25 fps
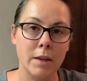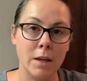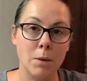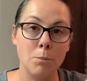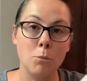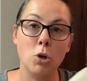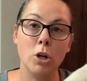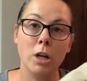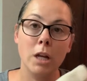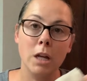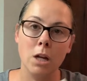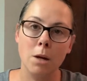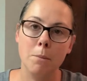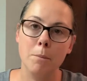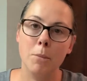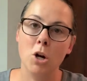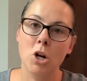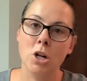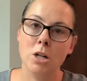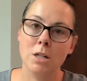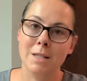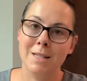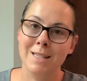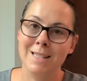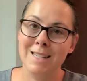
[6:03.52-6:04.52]
I think I'm working on
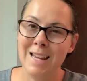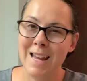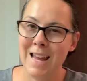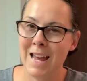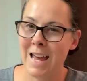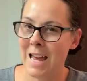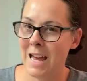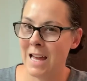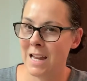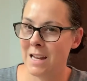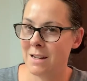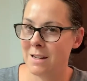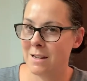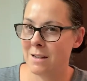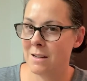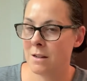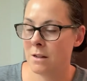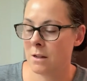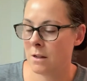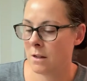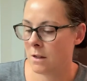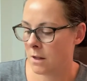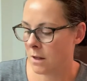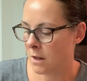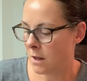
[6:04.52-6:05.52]
part ten
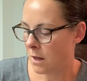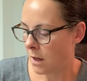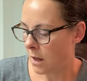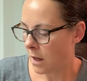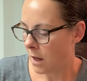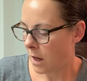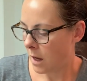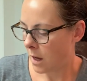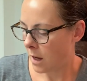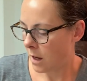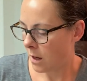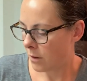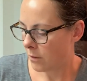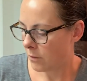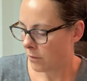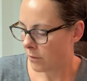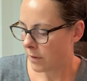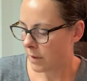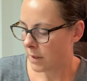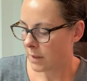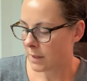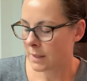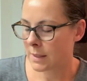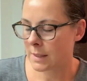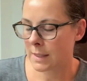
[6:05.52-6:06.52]

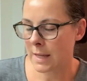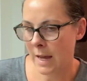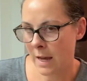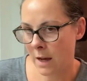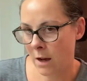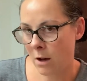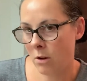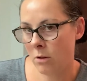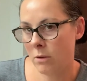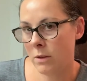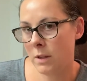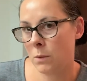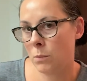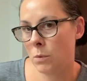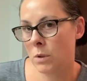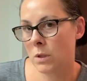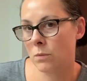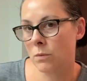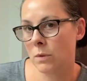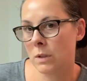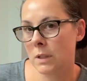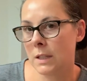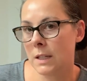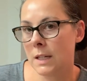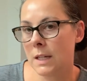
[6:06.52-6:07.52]
of the sow that
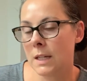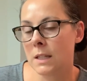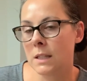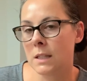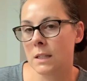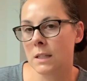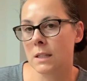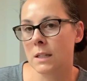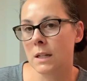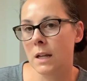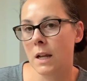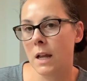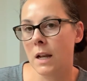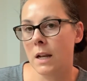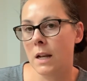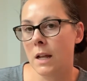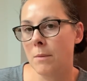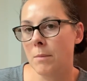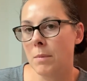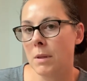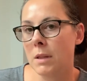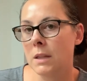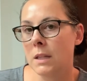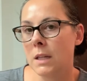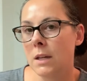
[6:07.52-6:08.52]
was released, and I
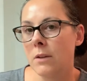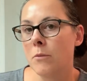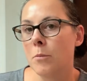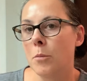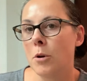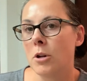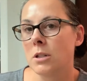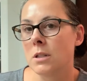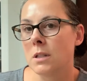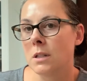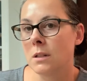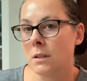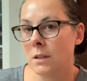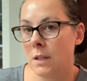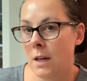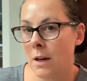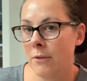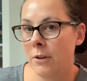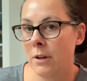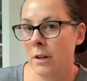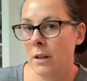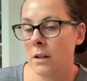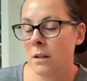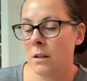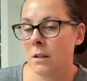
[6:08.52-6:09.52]
believe parts
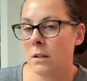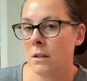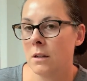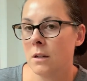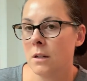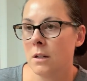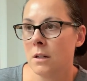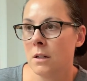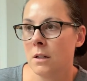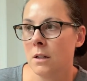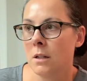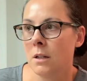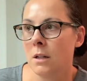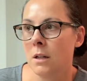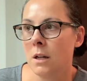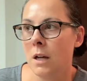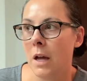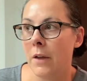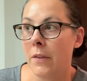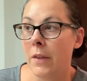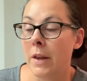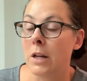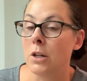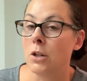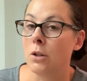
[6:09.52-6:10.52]
eleven,
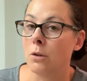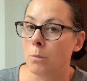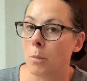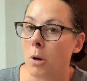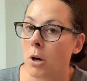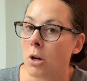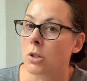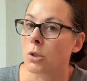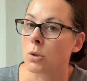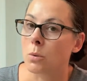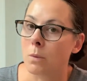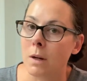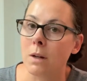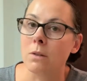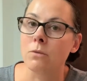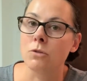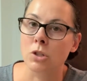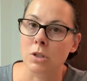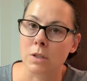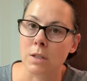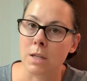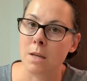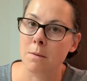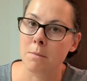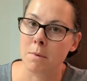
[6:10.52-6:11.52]
and I know part twelve
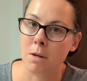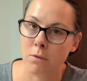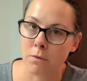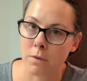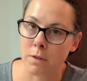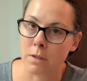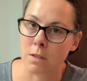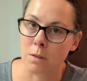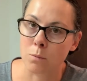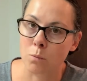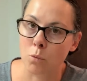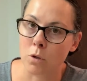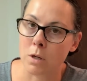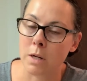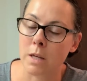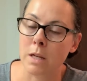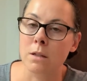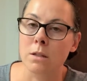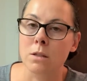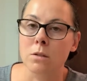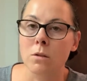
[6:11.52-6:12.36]
just came out this morning.